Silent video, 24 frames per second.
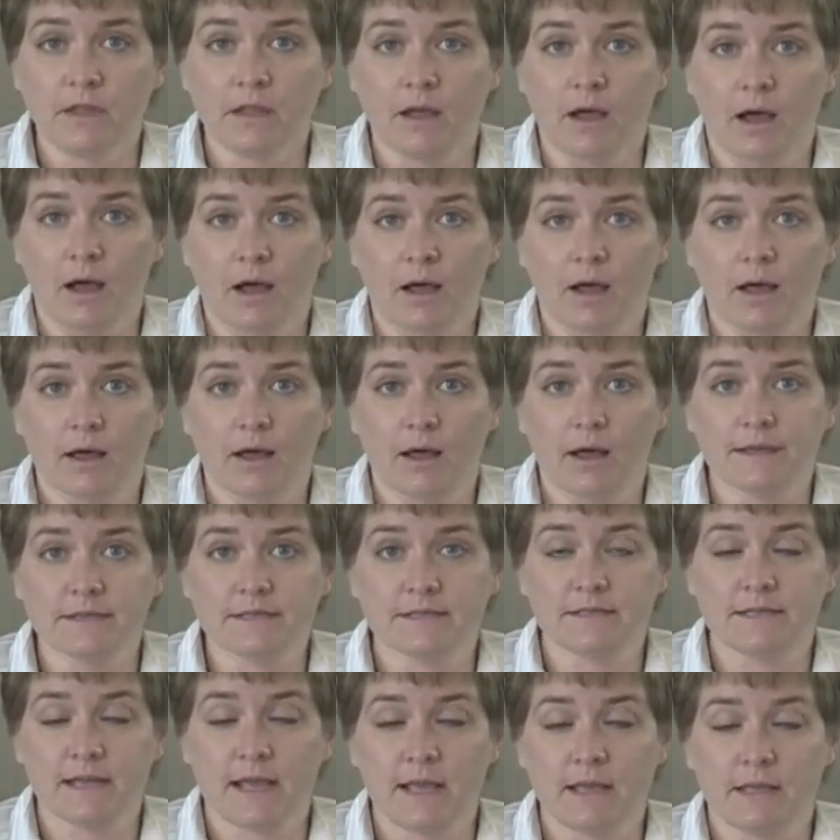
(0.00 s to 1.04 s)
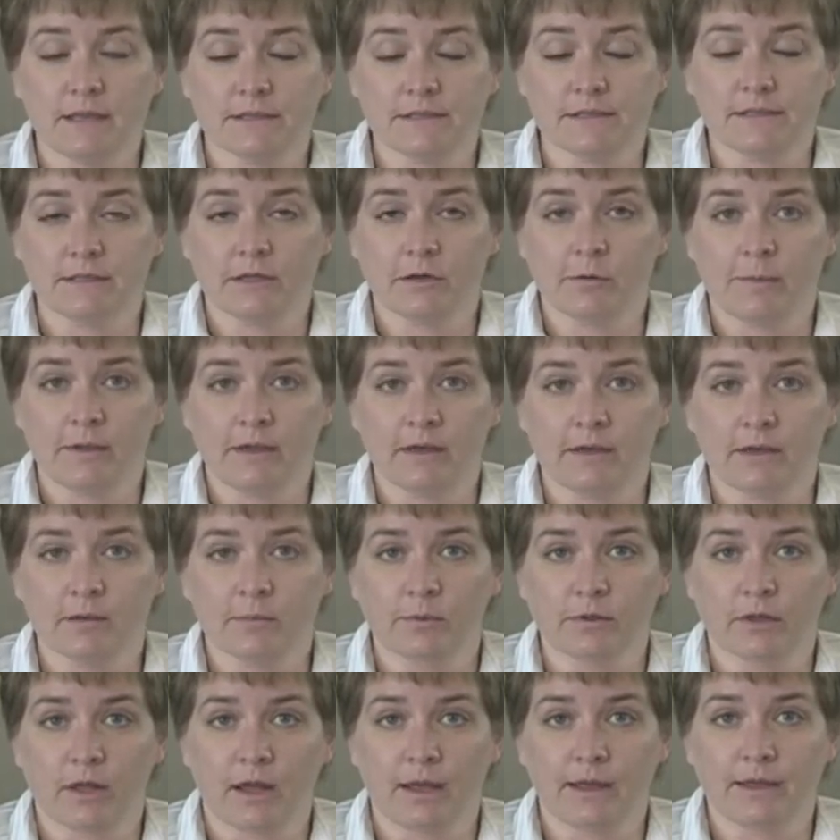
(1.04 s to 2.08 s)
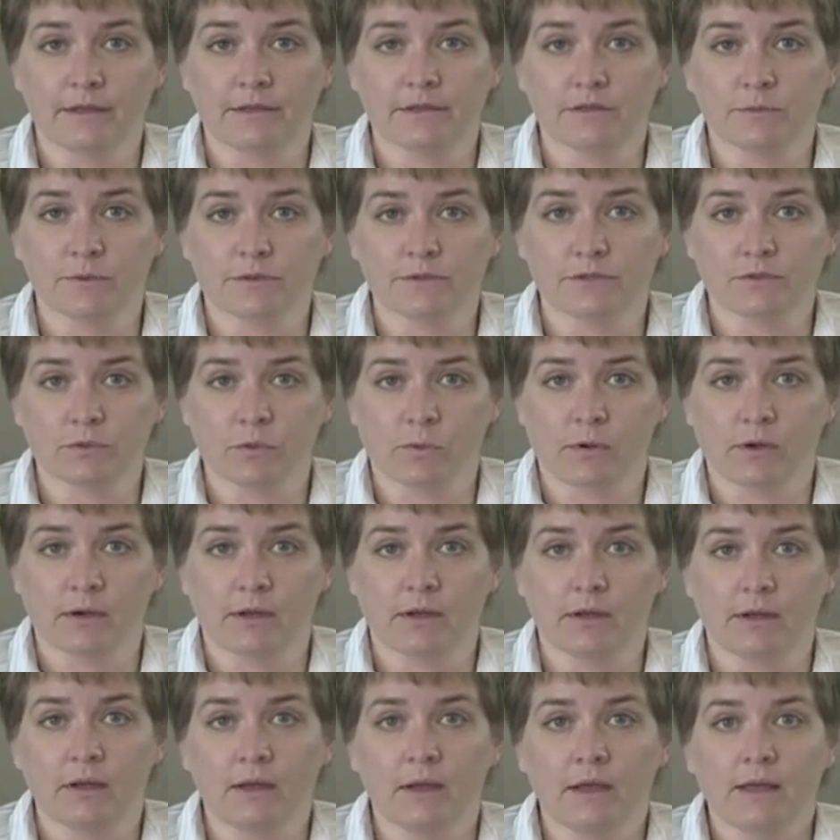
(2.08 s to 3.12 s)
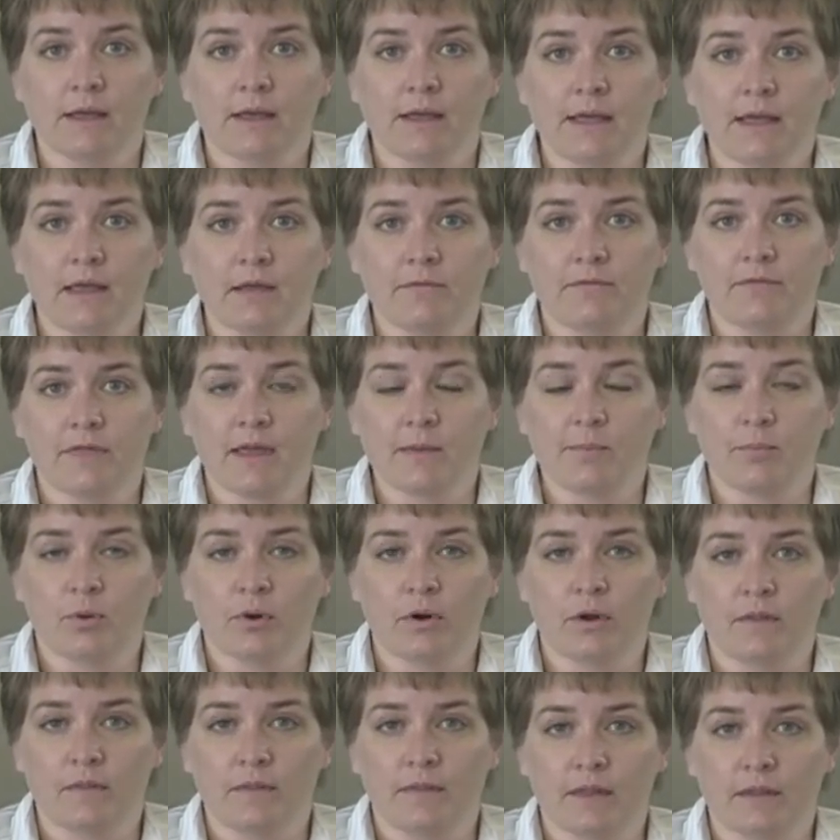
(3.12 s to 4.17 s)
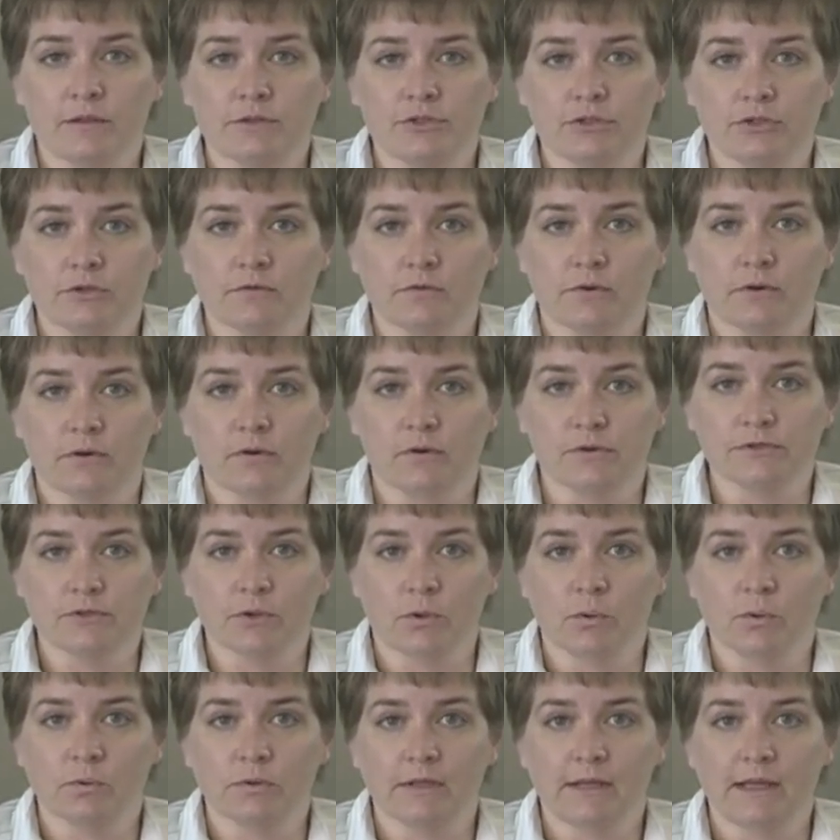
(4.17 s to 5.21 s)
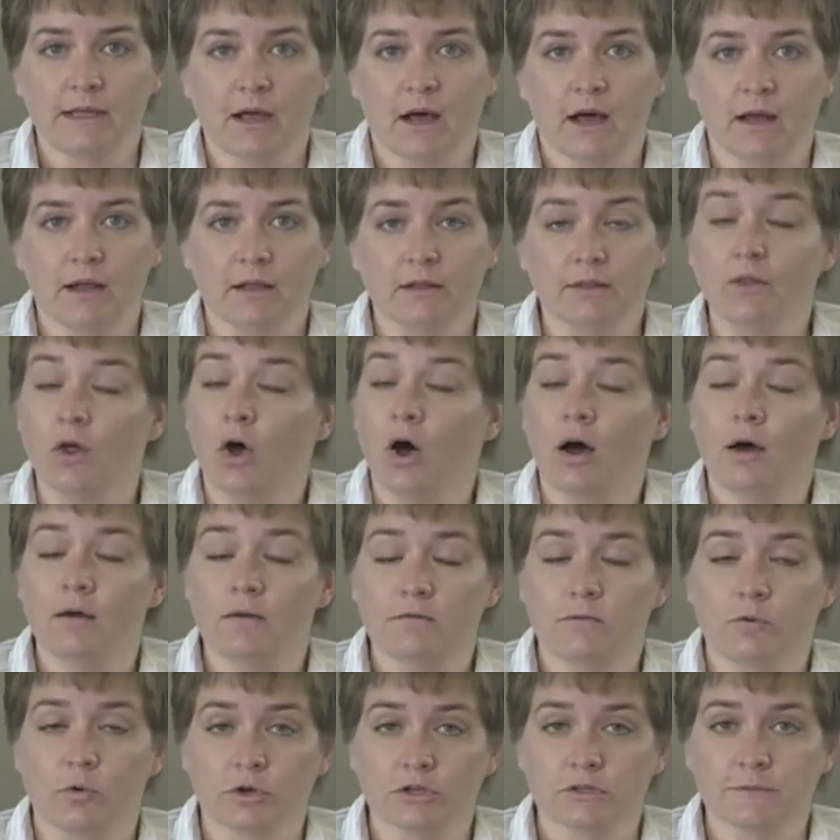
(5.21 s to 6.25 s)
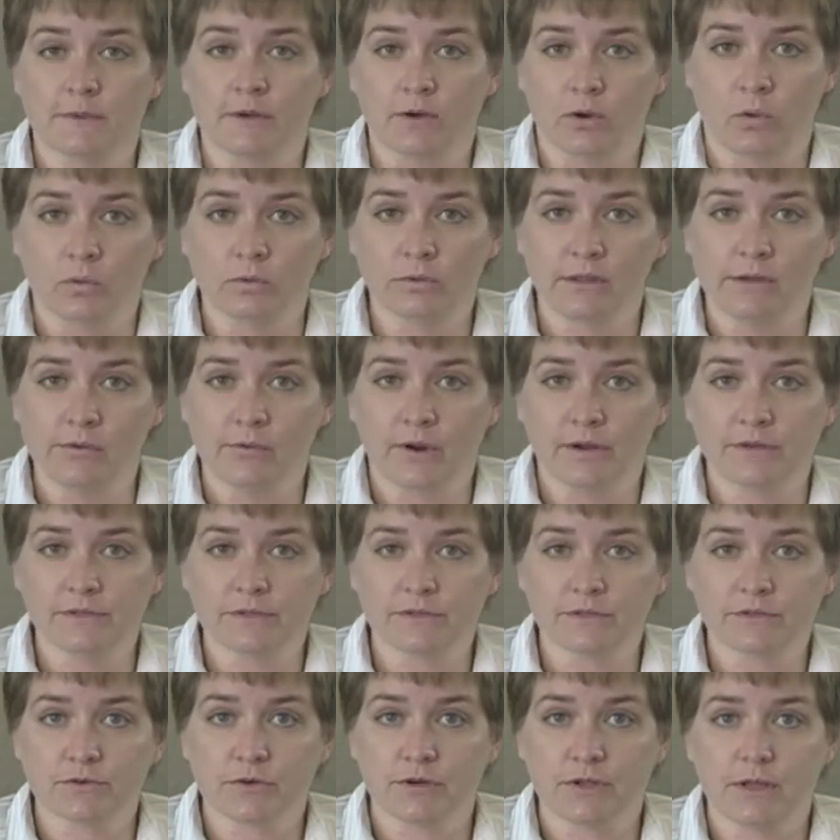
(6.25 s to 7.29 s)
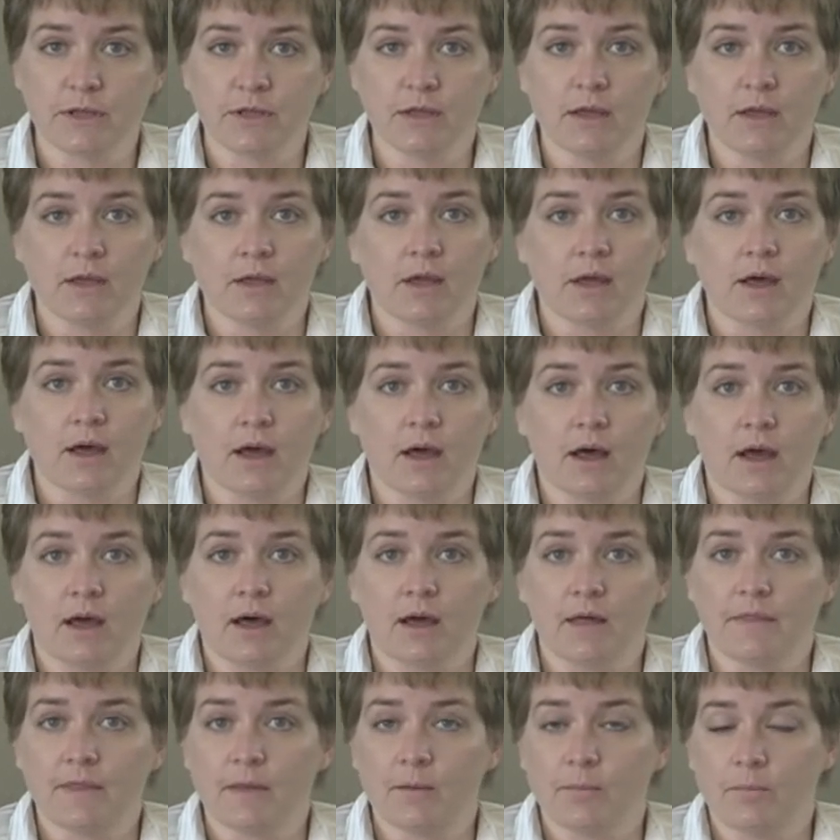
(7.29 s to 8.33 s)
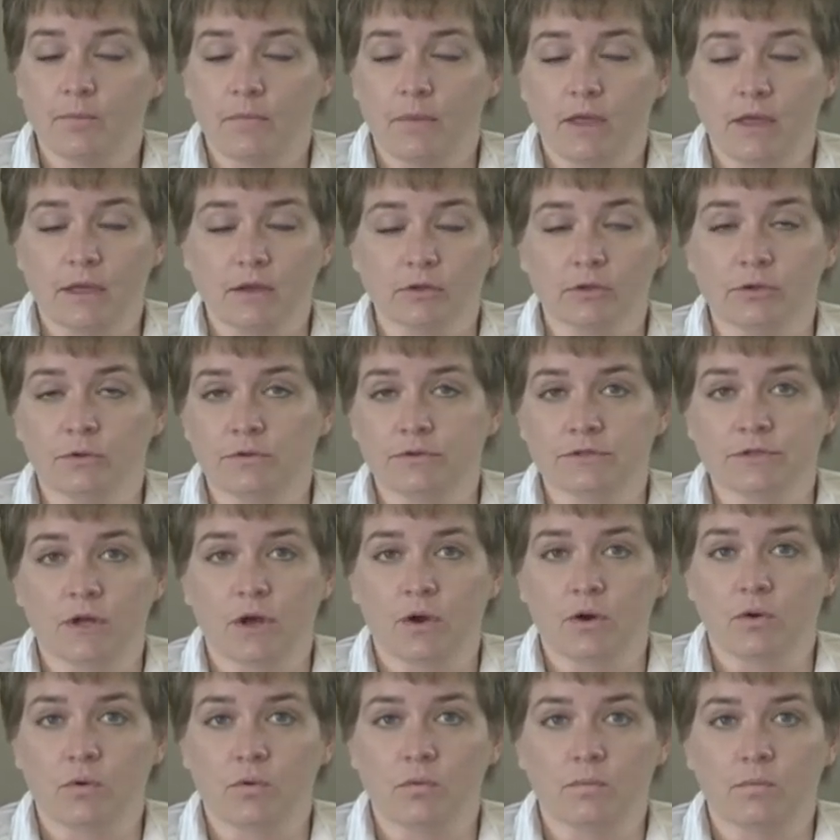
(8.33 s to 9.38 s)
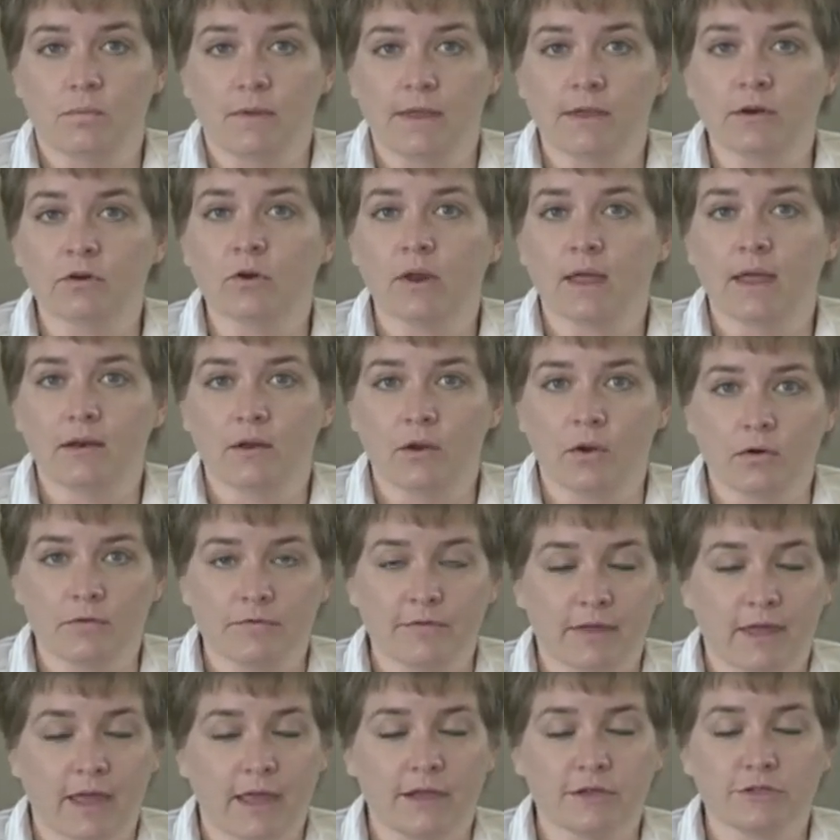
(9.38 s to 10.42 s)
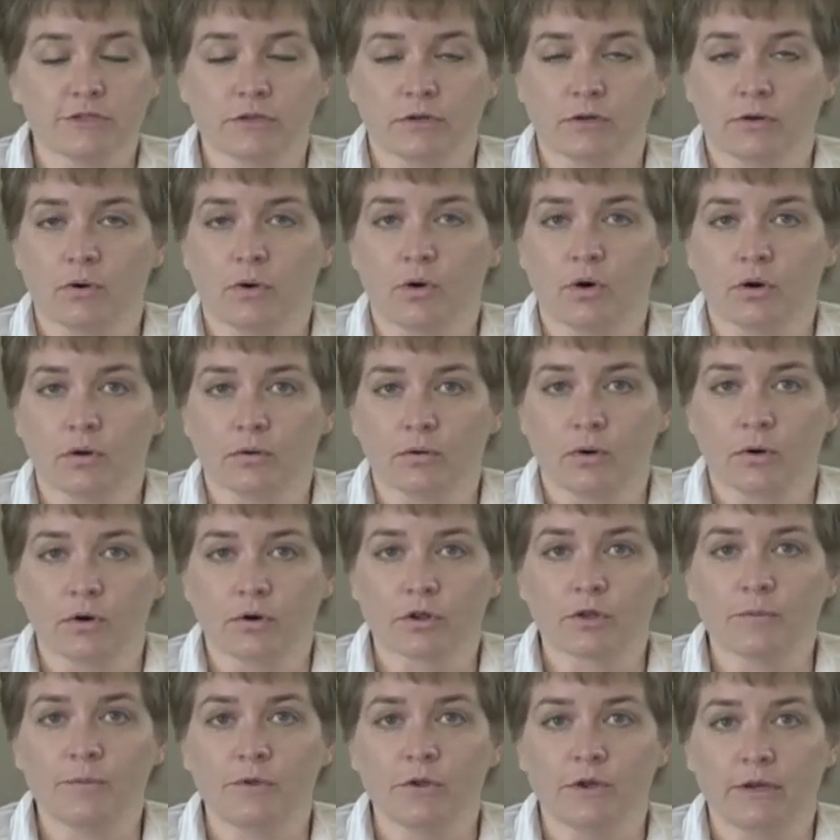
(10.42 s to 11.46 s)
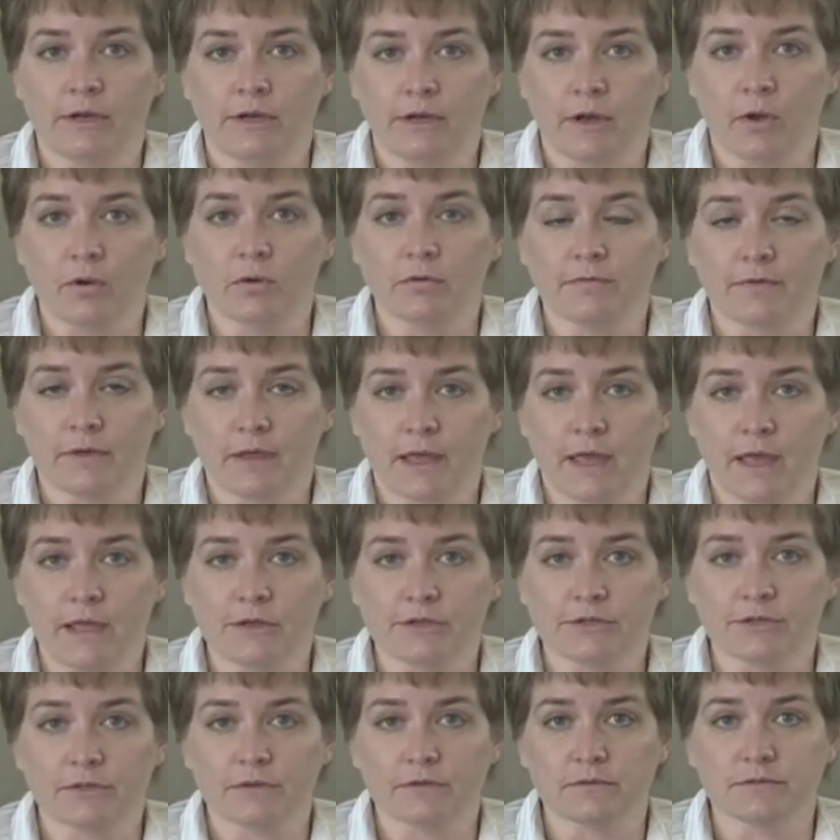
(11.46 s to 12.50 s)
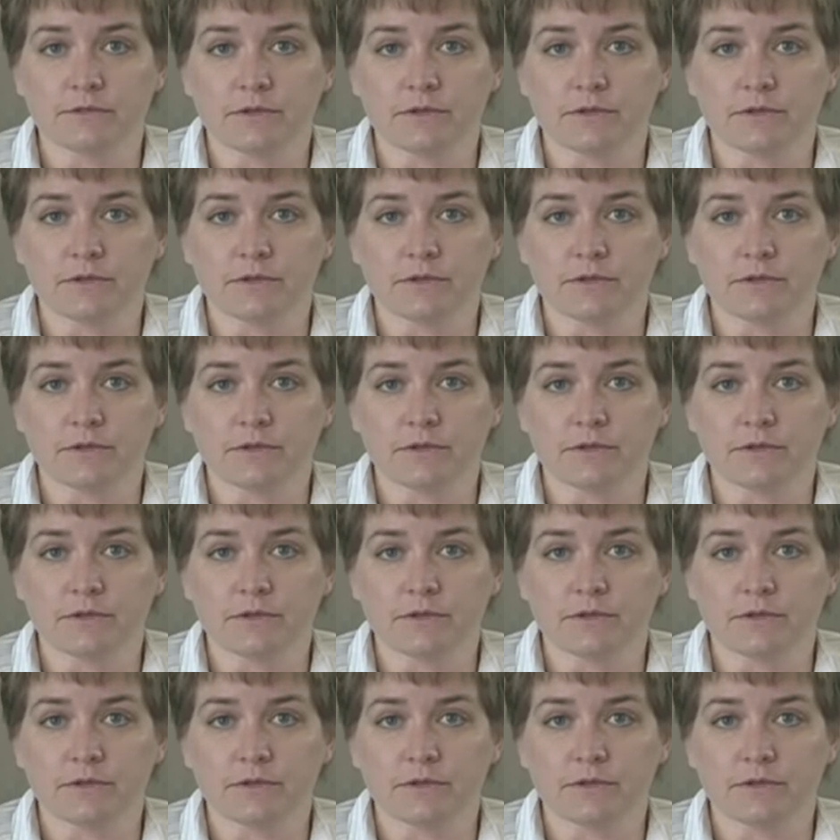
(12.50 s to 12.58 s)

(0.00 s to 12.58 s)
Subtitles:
A state can still be in compliance with SORNA if they put the juveniles only on a law enforcement only registry that includes no internet notification or community notification.